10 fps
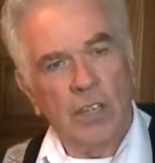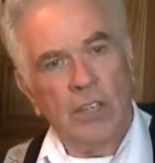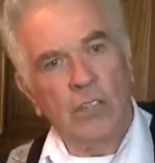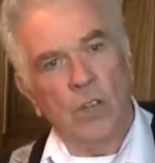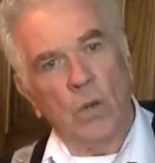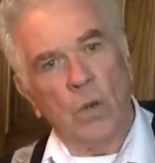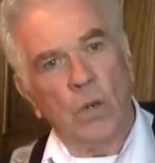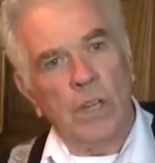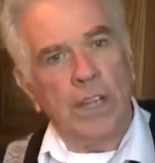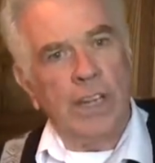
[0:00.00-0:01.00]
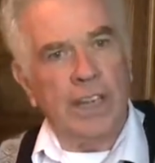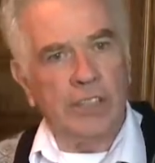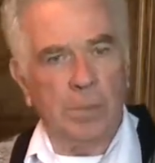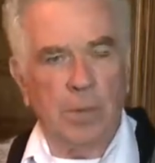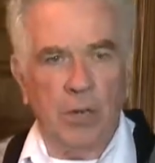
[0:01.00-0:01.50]
So
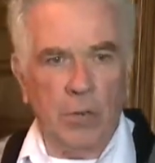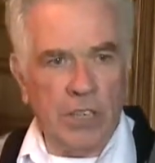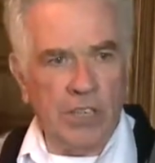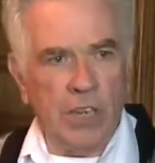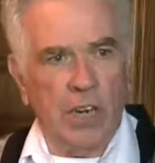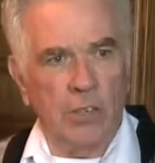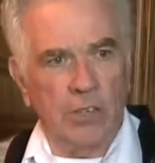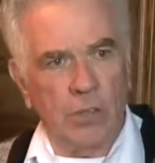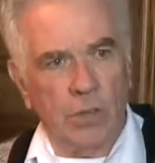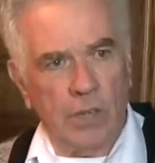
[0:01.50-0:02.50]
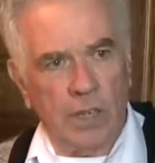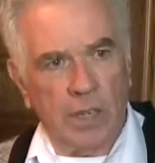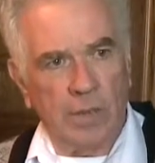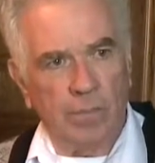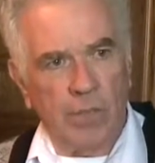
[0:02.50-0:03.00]
it's about reaching out to
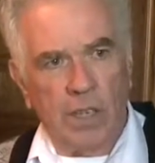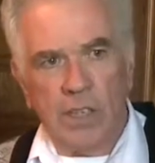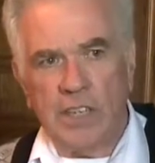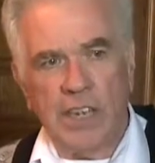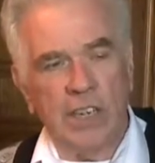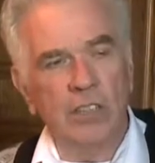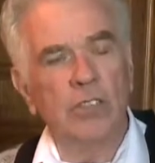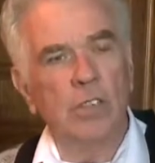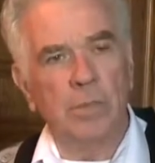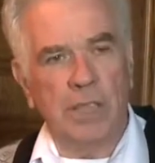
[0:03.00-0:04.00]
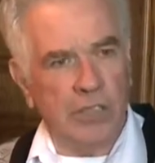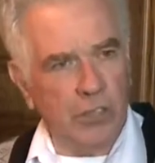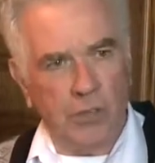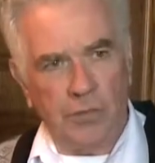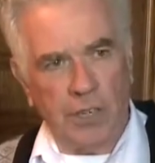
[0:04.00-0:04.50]
taking some of that
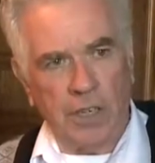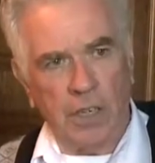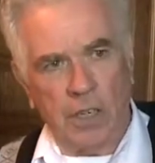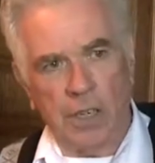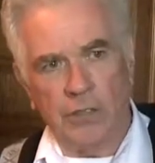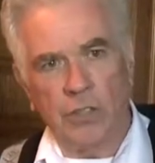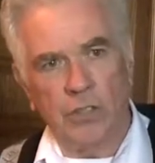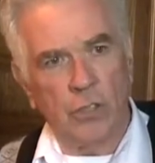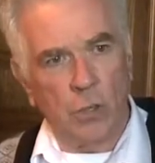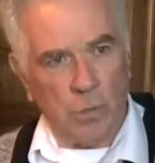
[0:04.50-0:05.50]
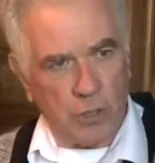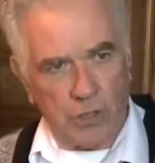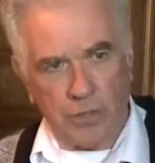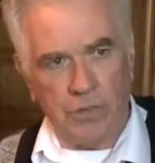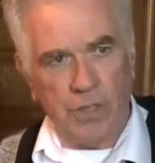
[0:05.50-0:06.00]
suffering, and there's so much
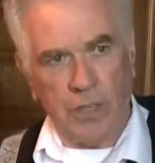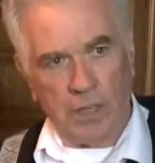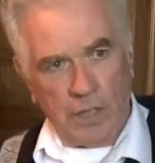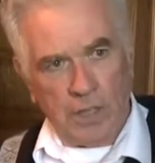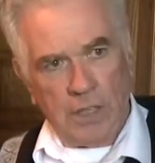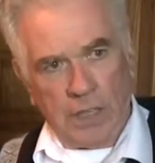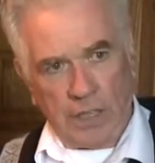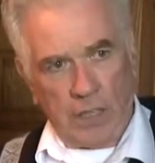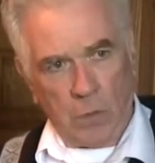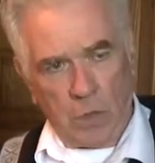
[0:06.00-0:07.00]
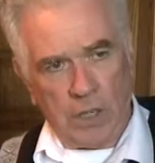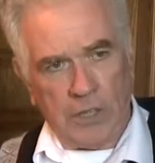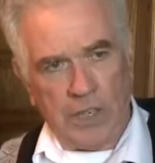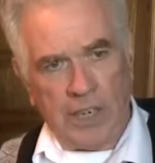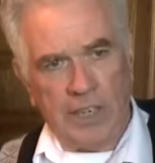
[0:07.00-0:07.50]
suffering in our world
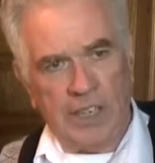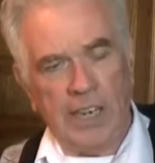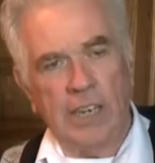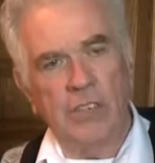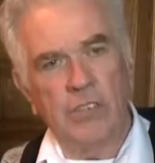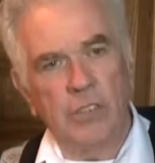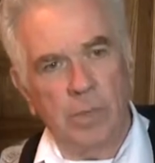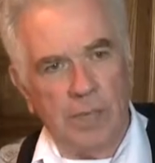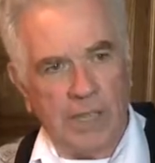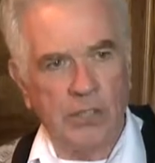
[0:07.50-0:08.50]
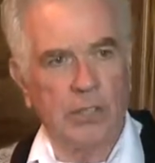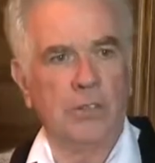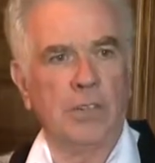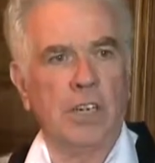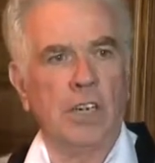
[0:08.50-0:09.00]
today, taking some of that
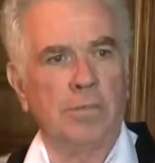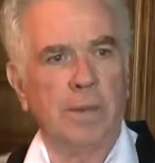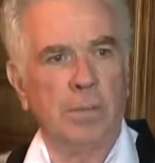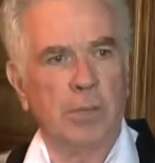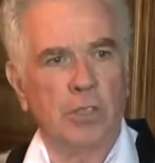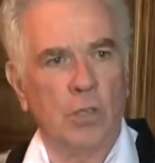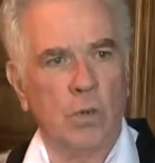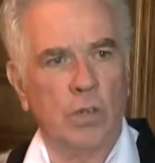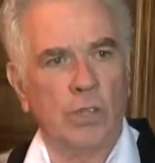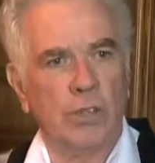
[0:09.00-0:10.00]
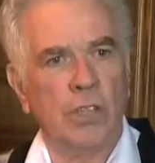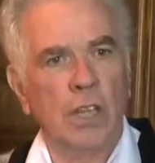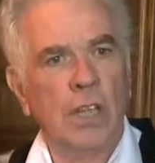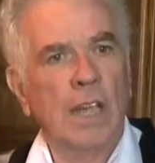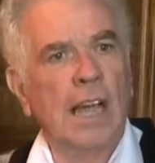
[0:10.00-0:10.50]
suffering off people's shoulders,
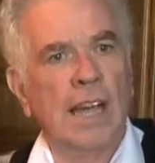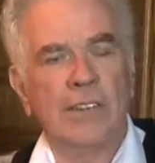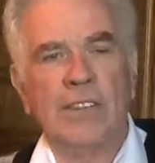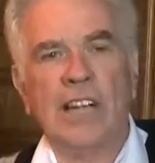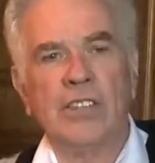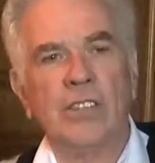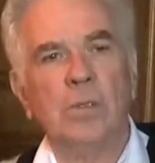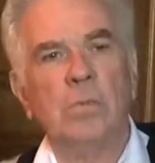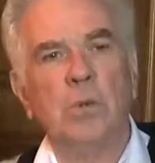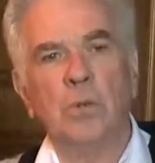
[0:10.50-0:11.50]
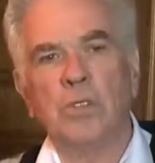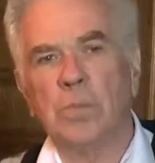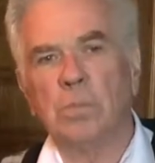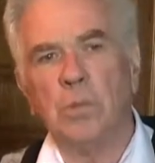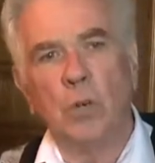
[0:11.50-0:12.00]
and that's the most
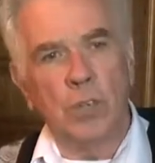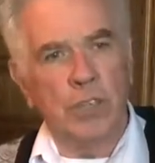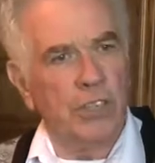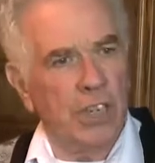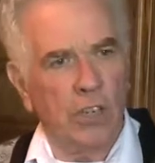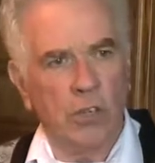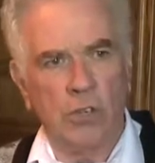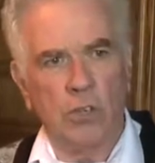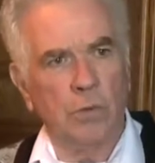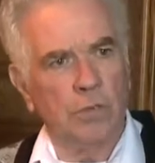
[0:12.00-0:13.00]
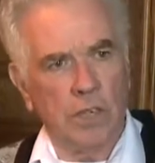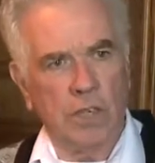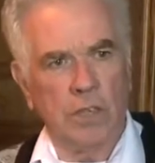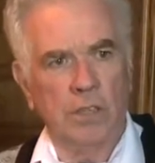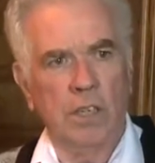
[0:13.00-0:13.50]
important thing you could do for
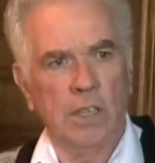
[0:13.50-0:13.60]
God.